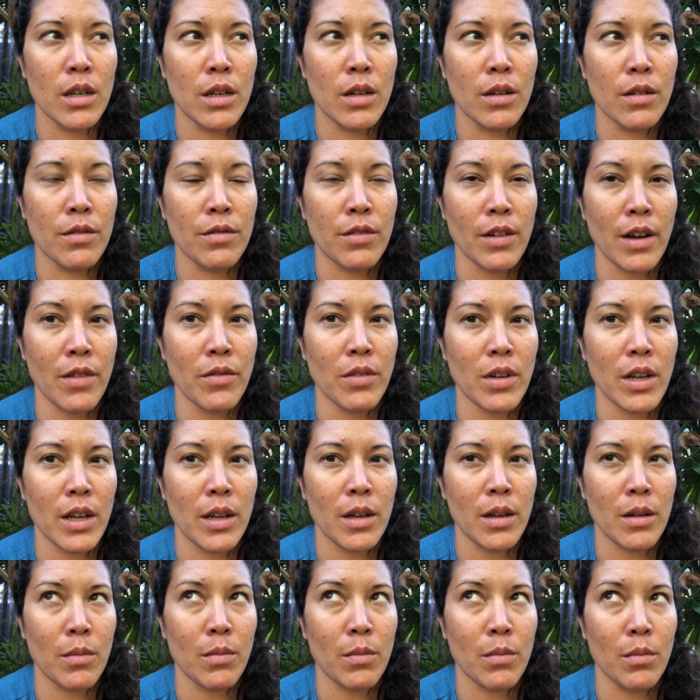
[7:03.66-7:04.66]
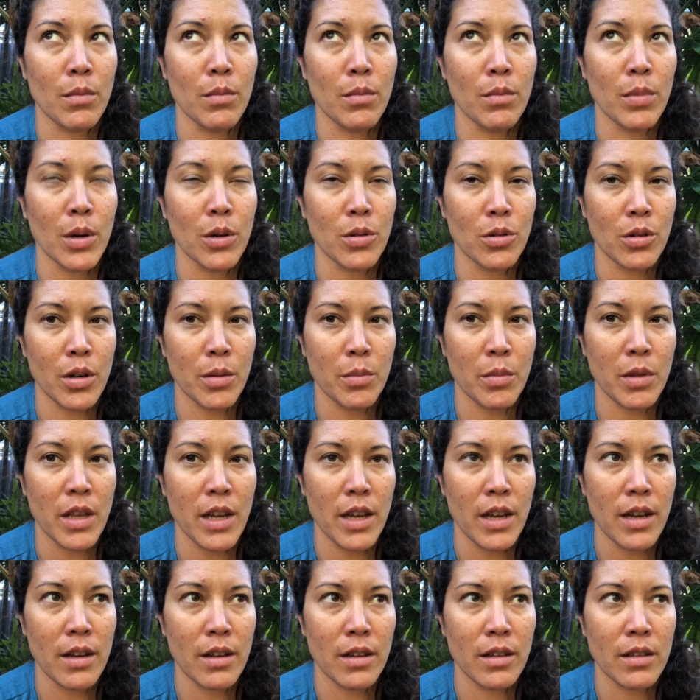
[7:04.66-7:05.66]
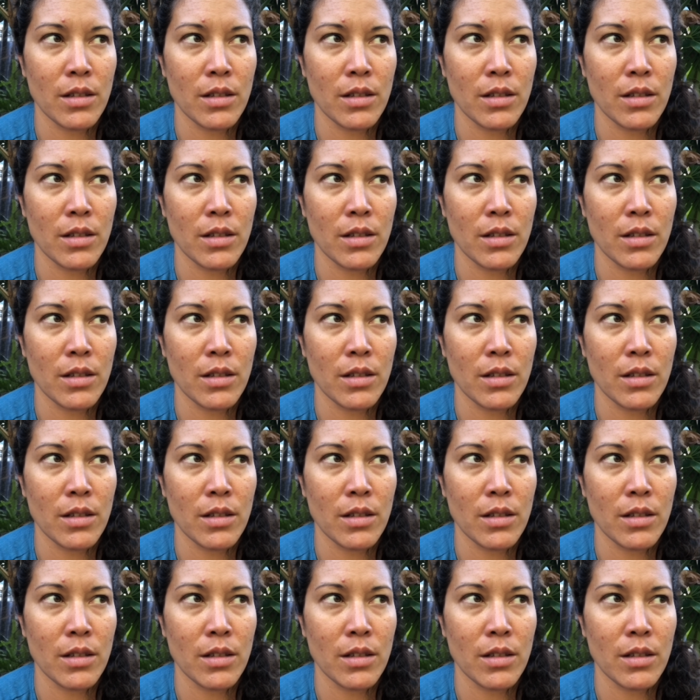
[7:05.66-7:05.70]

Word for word: five day boat trip thing,